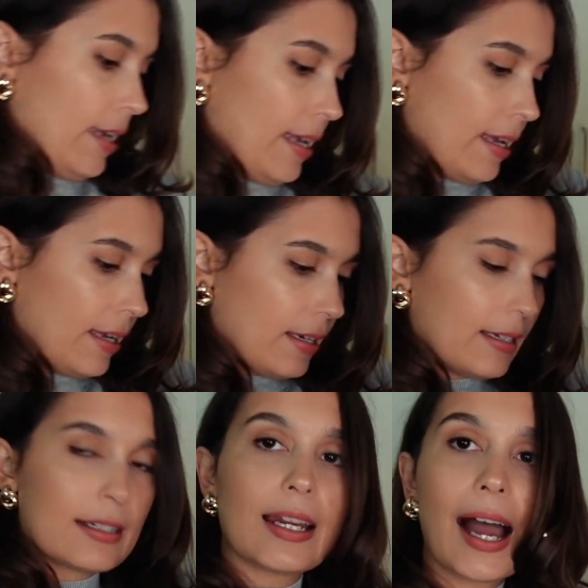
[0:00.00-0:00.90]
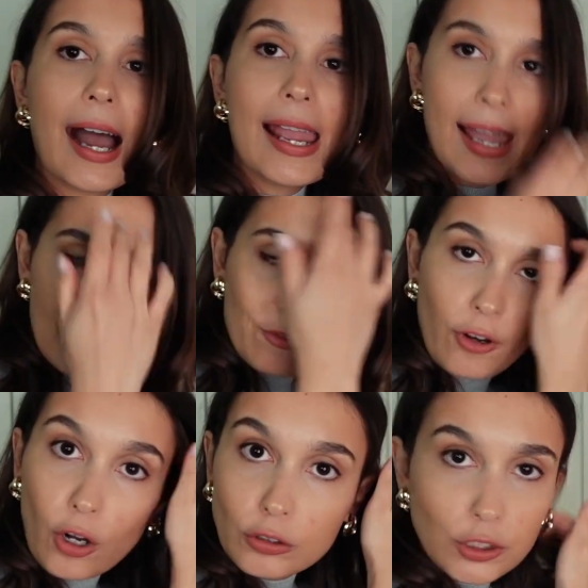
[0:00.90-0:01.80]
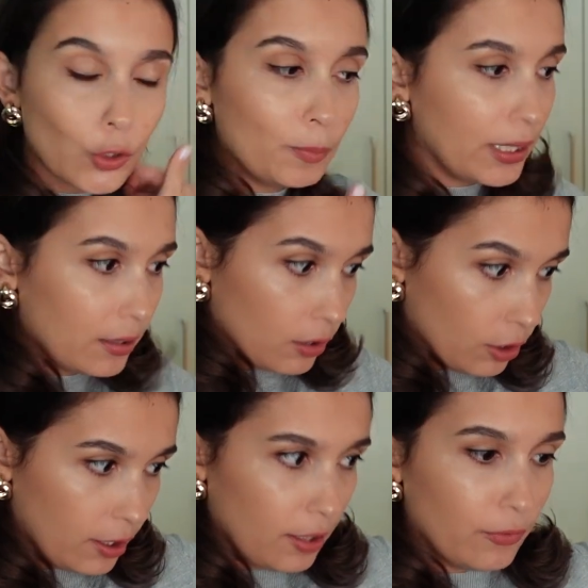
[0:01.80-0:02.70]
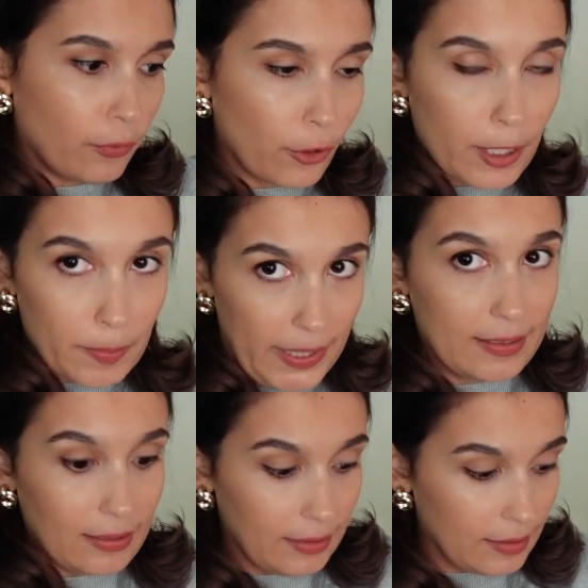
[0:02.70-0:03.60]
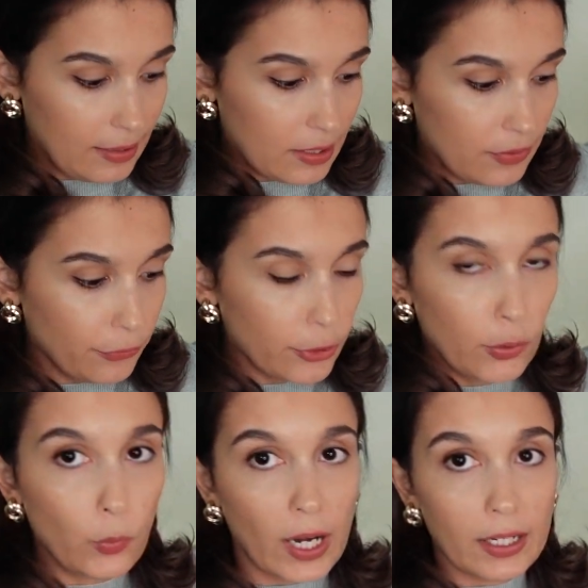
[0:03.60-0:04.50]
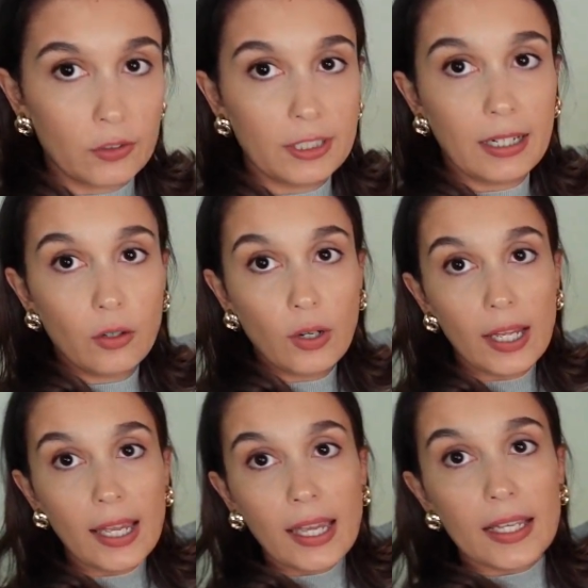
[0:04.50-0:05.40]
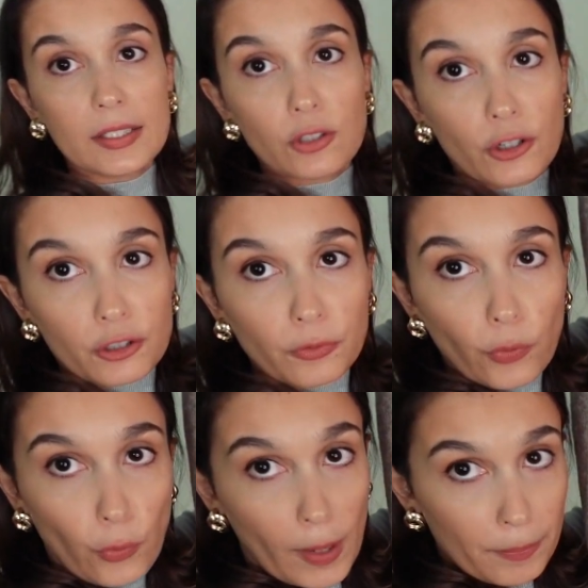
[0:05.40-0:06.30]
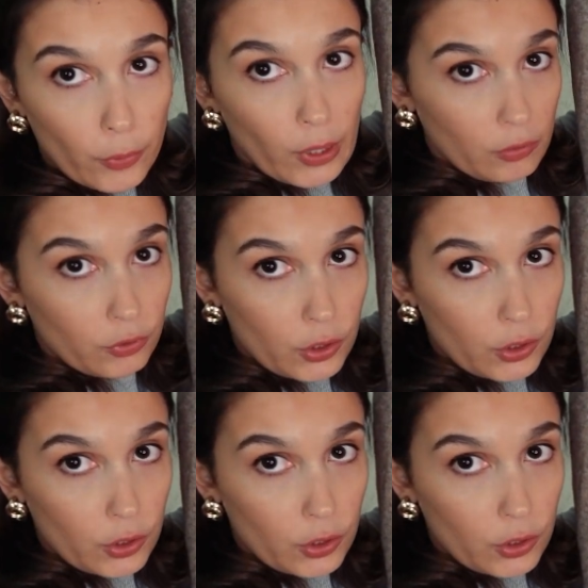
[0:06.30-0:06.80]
And I have also been looking for a piece like this for a while now, a sort of wraparound